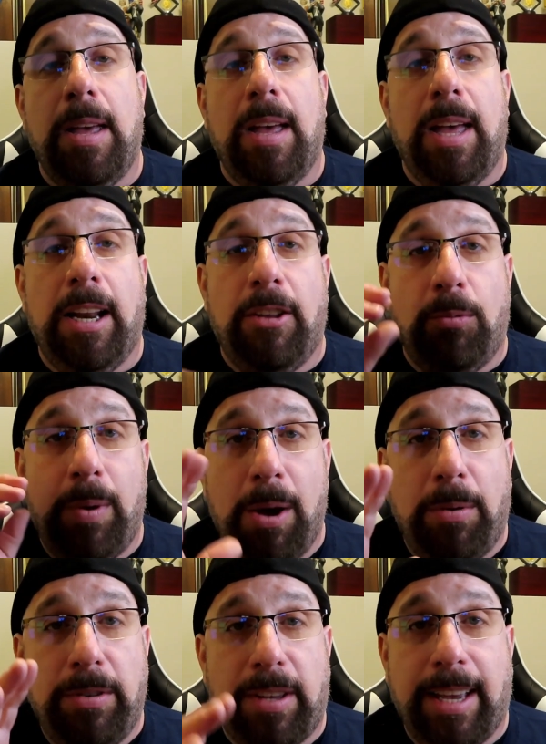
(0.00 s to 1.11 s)
And as we
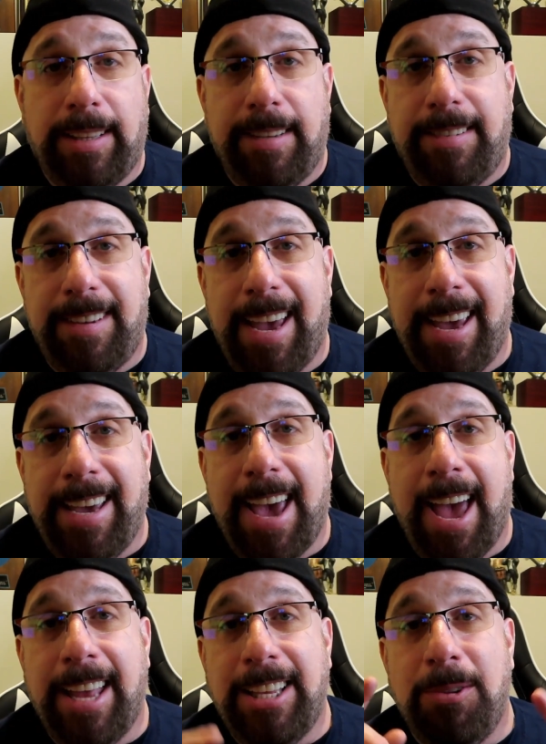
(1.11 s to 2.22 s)
always like to say
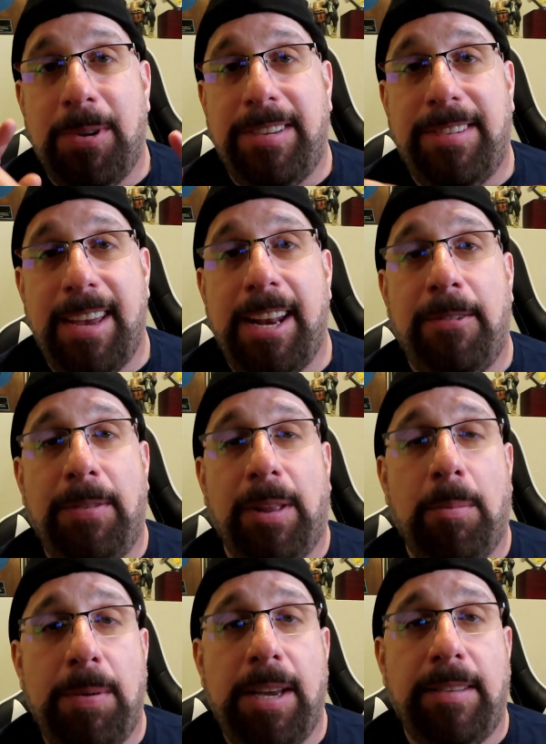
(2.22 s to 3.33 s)
at USA to
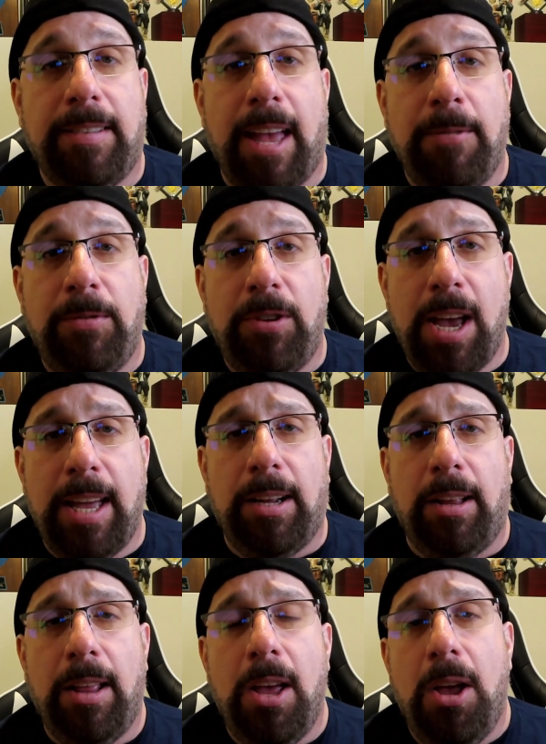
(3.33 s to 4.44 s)
Philippines Life
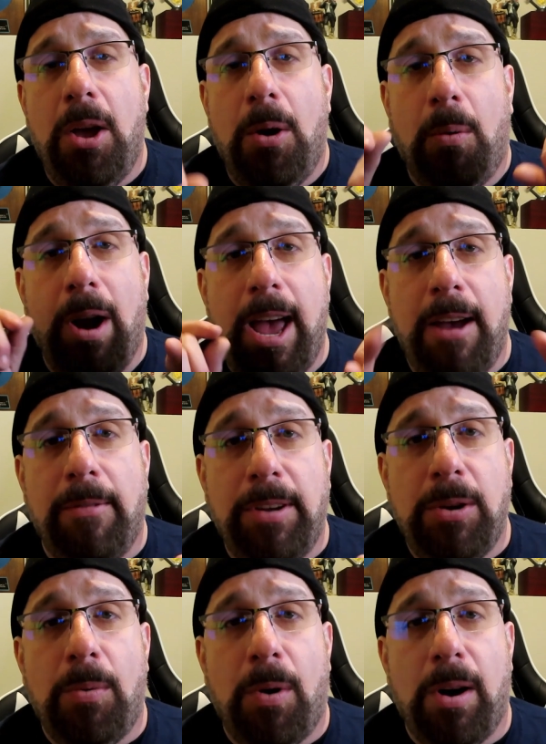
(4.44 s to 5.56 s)
channel, wherever
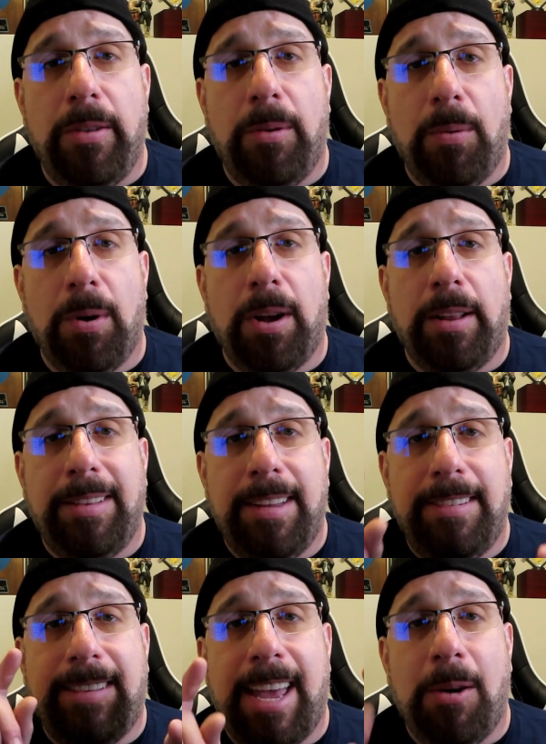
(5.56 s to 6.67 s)
you are in the world,
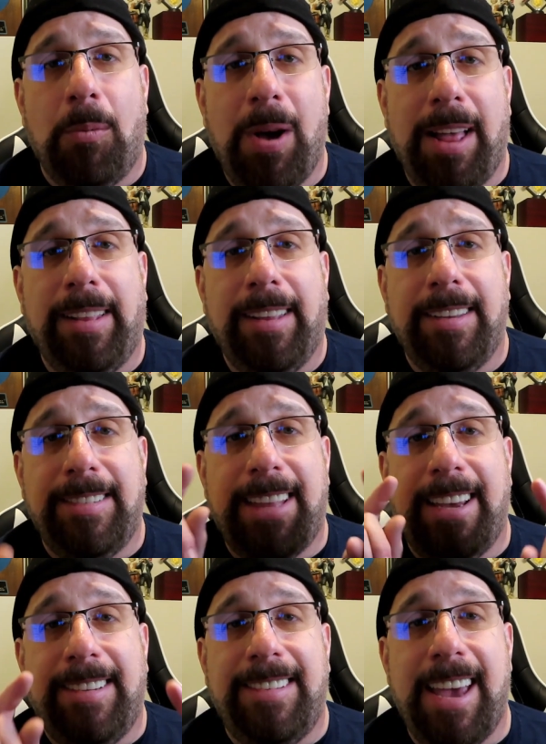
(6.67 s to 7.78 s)
stay well,
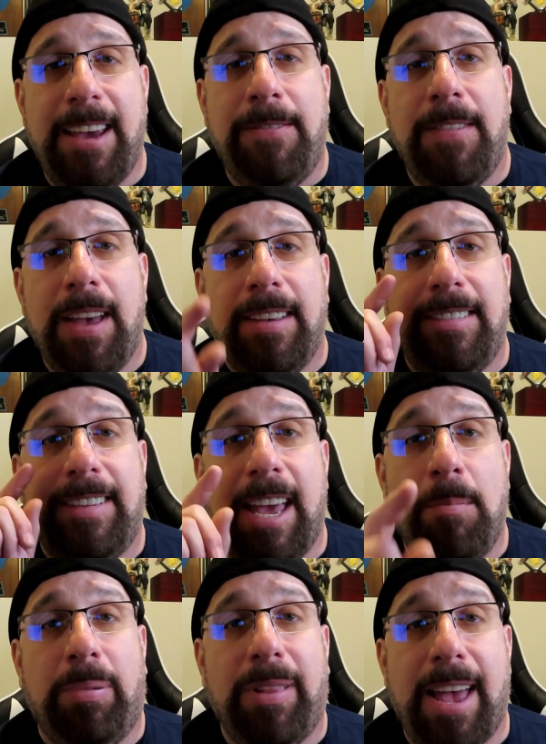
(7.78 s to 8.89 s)
stay safe, stay
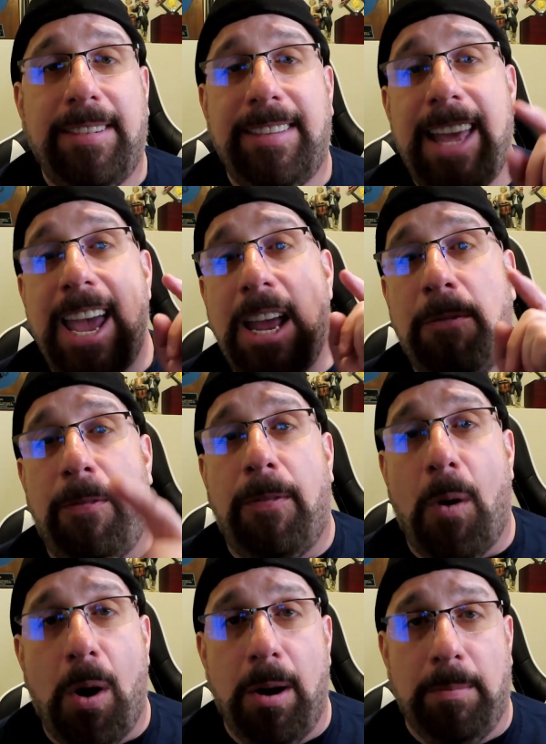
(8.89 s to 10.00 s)
blessed, stay
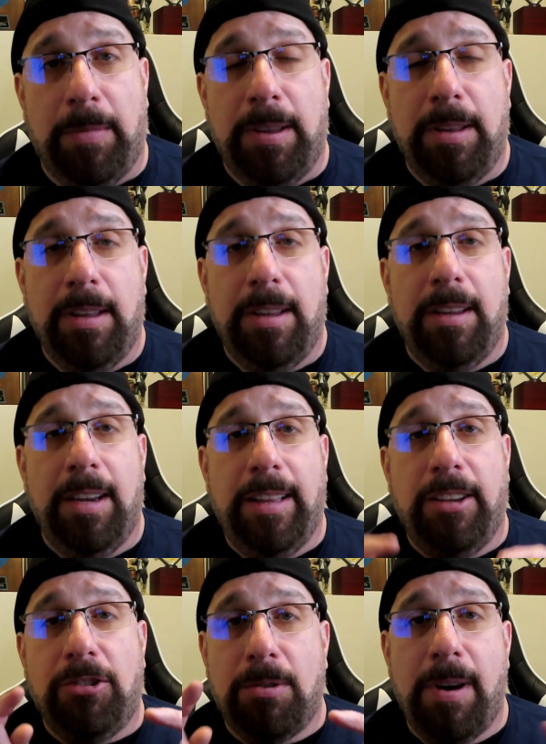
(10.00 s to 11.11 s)
informed in
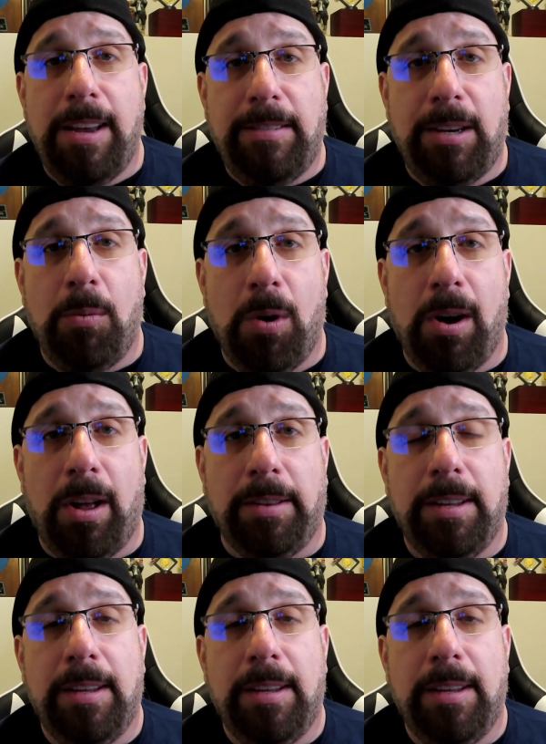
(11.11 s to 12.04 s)
this crazy world.